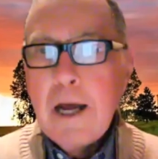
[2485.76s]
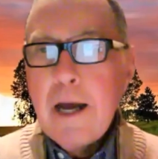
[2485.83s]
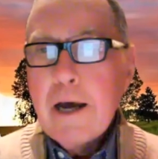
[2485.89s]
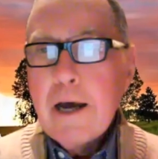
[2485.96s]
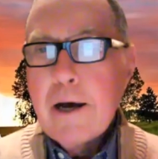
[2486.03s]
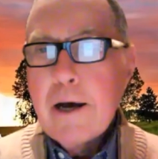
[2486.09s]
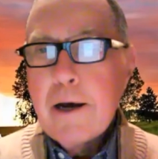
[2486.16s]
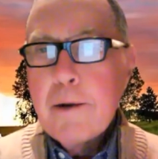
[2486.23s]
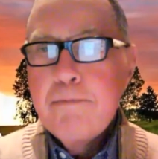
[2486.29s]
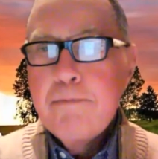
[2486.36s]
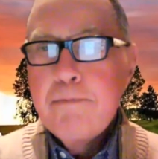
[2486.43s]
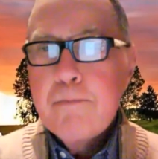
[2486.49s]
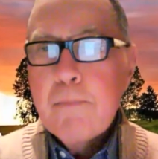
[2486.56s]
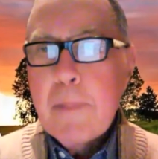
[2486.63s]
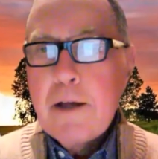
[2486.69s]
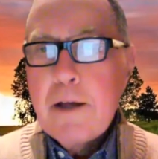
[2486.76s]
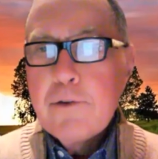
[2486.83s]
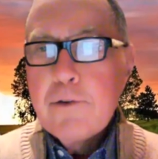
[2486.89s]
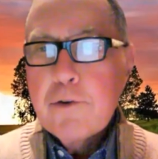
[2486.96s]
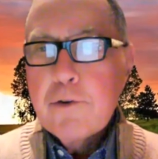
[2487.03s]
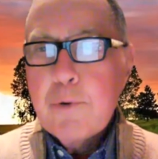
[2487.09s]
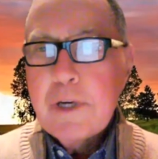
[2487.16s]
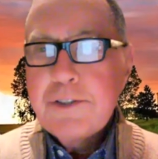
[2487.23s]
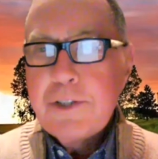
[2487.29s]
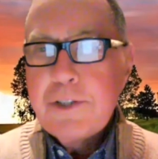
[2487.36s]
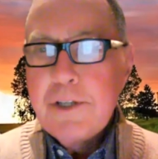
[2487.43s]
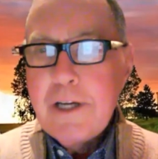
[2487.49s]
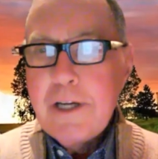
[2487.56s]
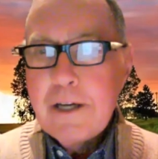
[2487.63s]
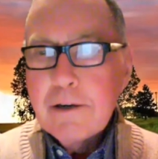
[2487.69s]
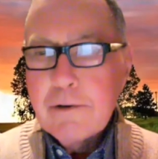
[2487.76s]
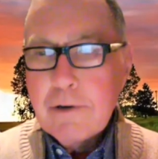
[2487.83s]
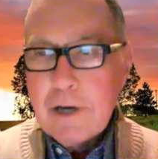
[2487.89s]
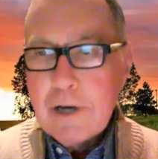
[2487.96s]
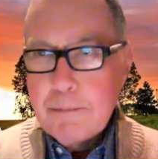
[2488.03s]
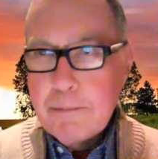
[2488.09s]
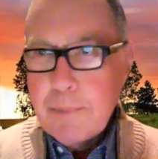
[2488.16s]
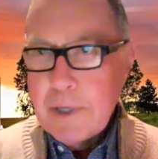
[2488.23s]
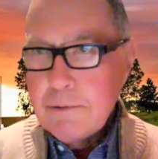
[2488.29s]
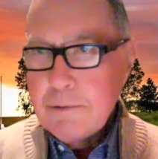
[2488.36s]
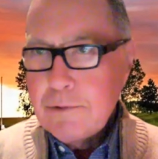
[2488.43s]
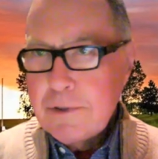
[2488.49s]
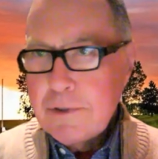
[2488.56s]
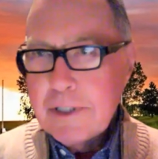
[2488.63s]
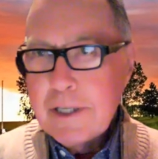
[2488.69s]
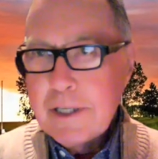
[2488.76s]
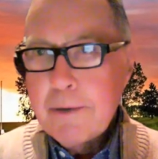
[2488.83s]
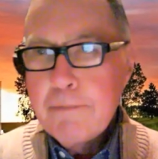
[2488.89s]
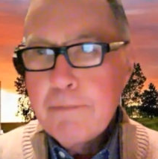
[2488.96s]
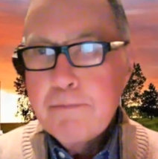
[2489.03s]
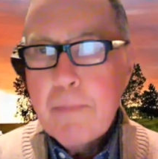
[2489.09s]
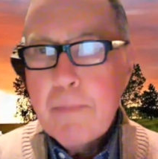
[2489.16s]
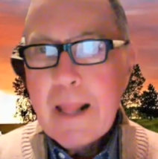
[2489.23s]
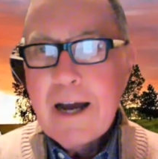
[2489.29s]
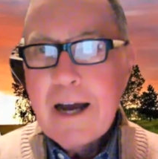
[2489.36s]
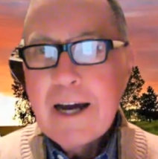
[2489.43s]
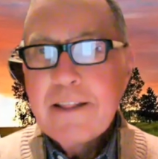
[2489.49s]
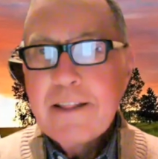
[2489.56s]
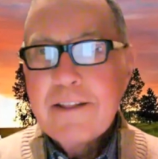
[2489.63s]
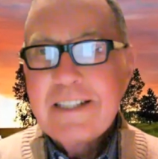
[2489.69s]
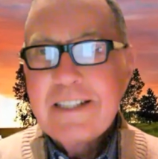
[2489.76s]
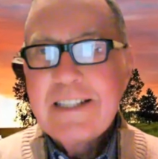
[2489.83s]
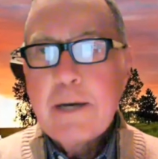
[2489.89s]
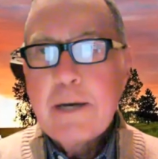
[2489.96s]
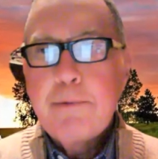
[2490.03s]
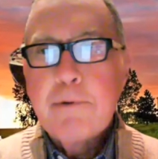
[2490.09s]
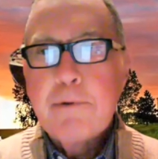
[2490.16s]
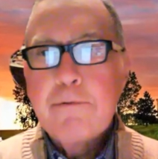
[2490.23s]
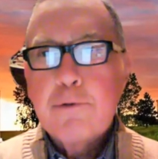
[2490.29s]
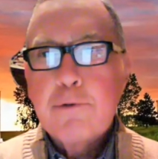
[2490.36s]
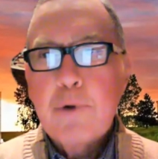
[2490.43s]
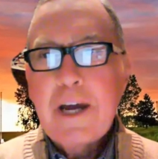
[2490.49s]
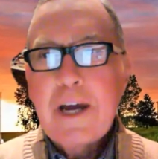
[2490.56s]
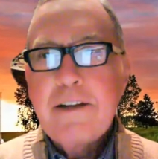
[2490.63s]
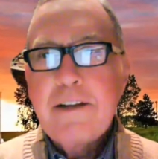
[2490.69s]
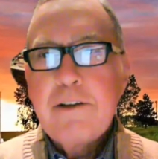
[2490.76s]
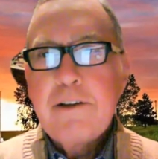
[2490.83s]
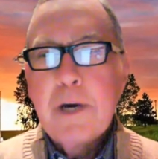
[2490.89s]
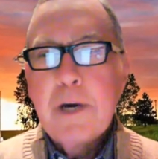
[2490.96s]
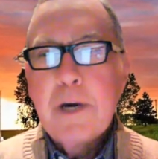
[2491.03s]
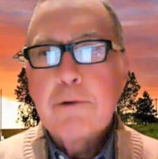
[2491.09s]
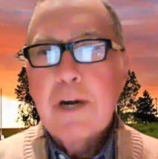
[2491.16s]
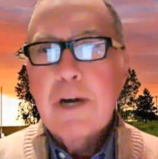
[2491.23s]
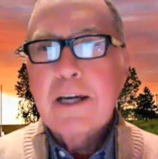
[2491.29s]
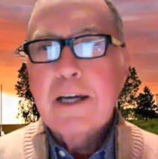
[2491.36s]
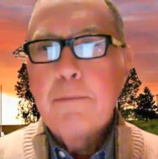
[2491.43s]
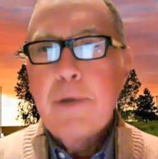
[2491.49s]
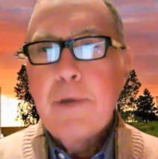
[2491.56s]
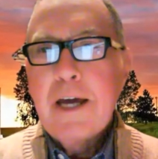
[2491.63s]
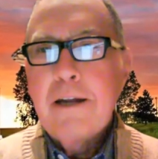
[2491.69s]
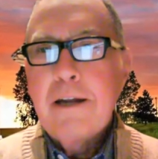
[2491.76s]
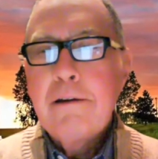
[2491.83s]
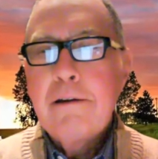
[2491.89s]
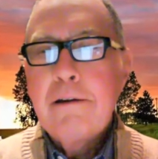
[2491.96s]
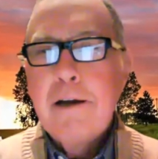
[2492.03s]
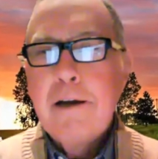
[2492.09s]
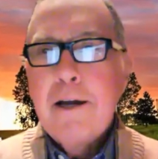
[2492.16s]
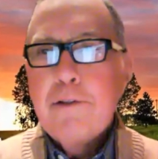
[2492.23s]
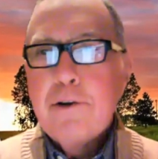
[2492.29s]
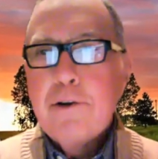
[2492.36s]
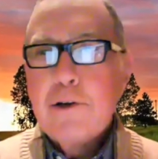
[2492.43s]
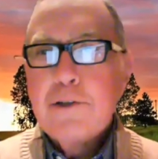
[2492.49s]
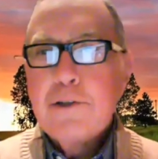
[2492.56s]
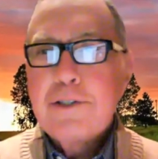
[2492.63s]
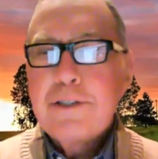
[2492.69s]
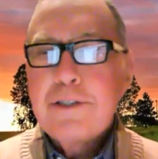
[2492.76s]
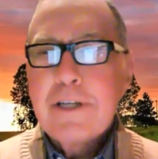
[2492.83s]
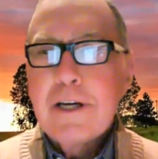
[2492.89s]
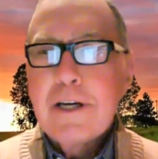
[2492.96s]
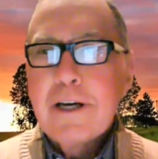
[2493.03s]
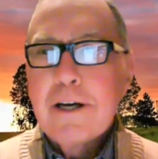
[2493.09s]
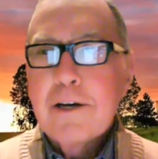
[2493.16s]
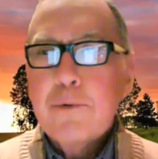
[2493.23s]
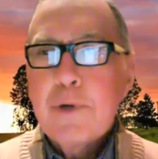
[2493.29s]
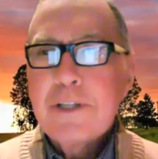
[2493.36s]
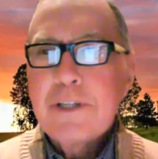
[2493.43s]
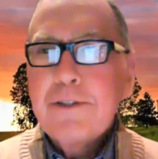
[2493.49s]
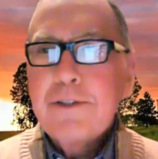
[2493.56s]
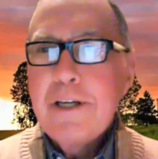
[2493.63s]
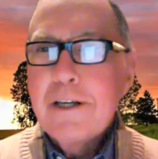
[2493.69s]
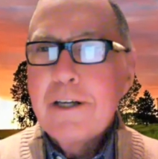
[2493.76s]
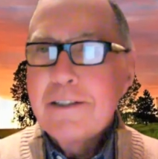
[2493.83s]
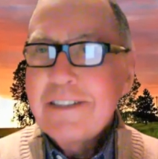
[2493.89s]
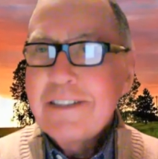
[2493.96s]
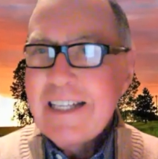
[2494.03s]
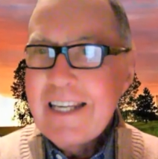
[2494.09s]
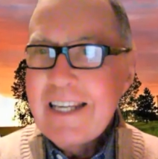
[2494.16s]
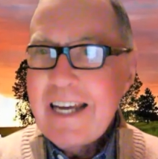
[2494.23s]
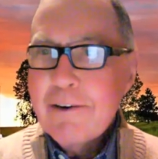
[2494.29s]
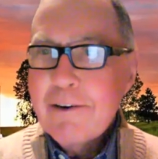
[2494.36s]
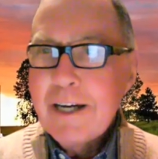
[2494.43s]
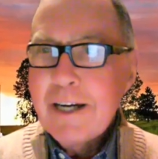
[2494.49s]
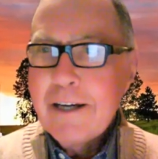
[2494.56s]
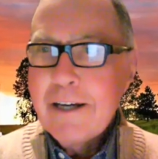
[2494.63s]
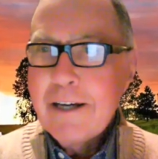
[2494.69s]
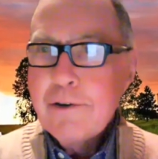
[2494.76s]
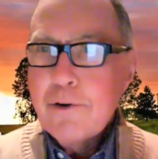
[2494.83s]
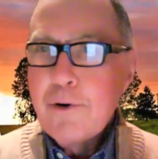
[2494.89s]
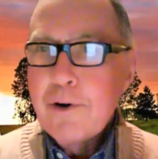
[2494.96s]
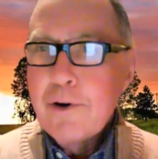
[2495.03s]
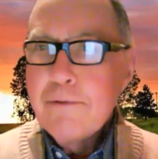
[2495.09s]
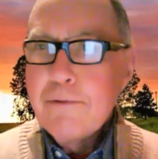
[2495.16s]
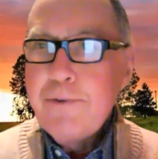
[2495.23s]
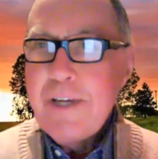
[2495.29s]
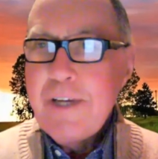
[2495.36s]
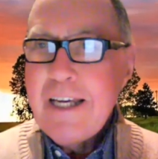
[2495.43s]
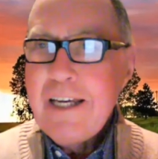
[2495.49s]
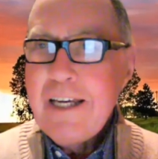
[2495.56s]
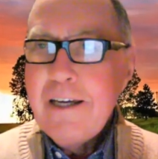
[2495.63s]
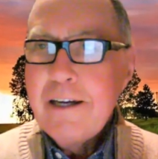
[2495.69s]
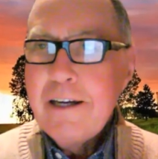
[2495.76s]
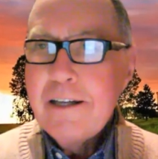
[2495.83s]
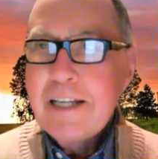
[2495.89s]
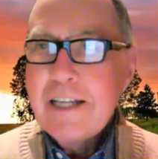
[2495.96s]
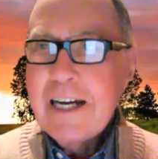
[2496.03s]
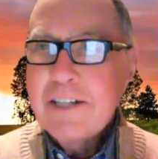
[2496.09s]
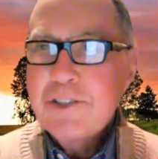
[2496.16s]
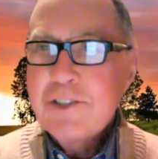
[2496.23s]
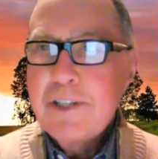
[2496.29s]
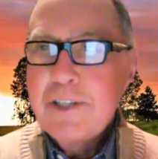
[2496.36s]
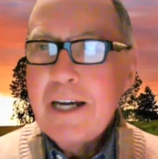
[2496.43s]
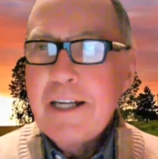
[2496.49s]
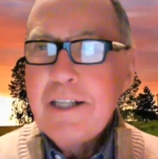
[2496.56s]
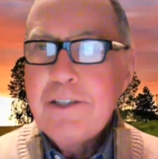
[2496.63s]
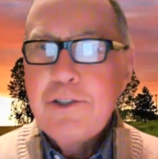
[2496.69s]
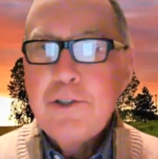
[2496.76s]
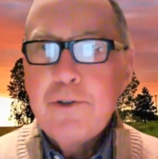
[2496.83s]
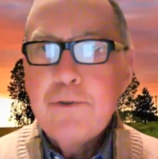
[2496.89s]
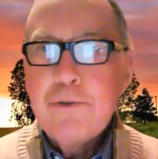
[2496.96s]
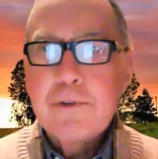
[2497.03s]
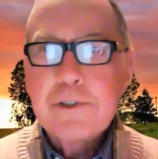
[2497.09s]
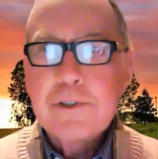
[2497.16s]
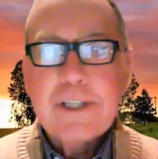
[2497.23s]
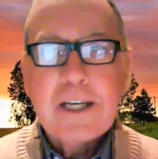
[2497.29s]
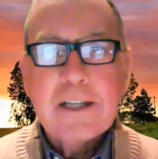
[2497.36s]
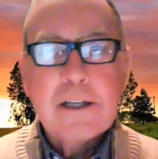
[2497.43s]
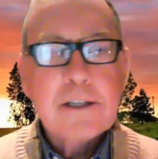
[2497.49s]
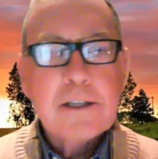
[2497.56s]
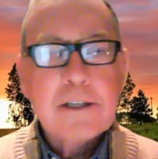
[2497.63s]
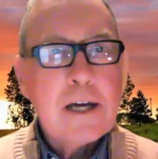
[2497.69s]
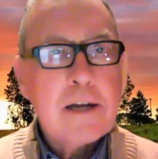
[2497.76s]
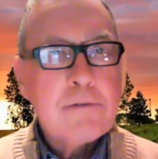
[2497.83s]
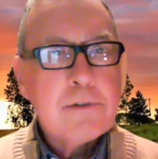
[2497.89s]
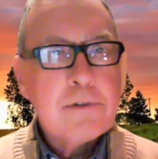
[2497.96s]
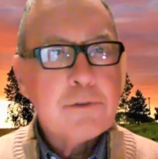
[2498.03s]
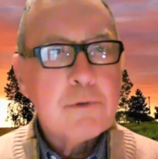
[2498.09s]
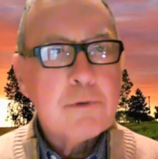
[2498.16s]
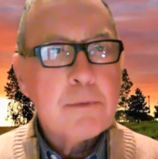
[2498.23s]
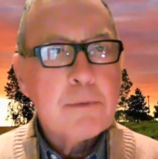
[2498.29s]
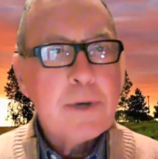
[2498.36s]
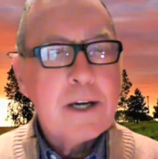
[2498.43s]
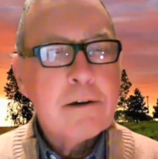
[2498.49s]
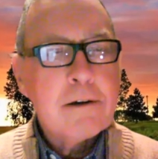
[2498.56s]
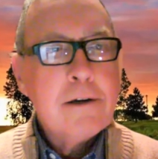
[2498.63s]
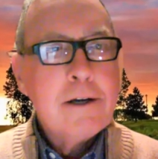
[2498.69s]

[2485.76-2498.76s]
The question here about the type of thread you might recommend. There's a question here: Tenera or V-92 for sail and canvas repair.